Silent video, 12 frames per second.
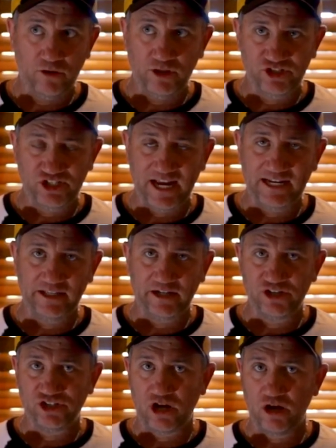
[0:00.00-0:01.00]
the Jay
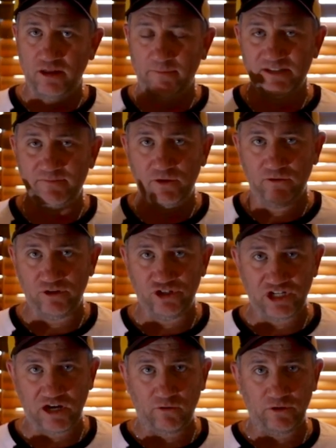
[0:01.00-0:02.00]
Leno show. They must be doing a
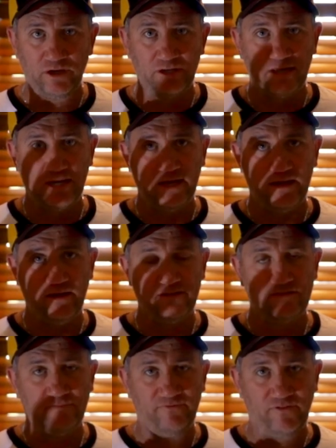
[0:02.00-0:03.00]
show on it.
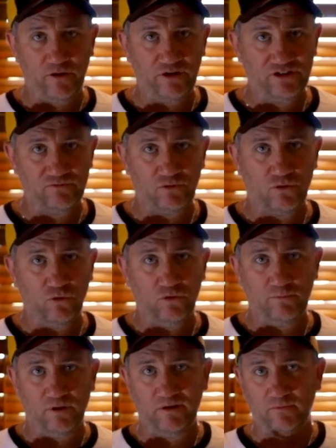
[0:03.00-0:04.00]
Some photos were
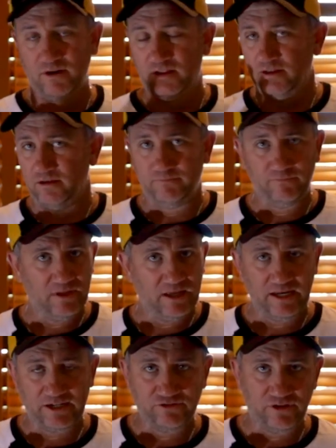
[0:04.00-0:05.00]
caught by one of the
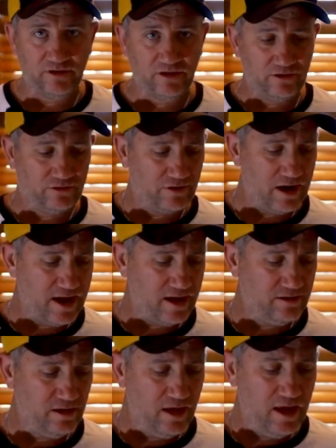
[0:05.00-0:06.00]
electric
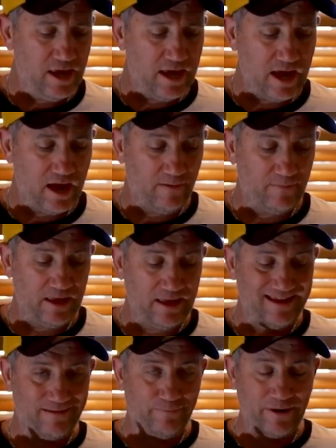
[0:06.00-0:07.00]
crowd.
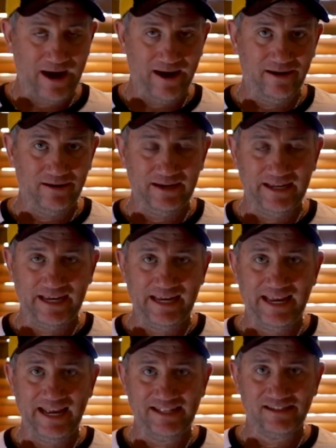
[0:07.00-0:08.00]

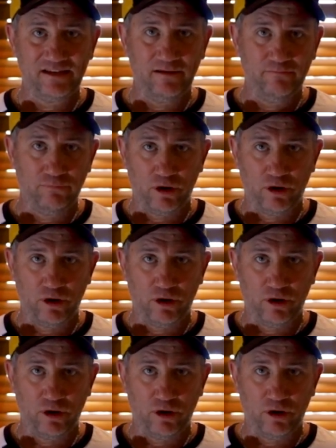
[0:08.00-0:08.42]
Apparently, it's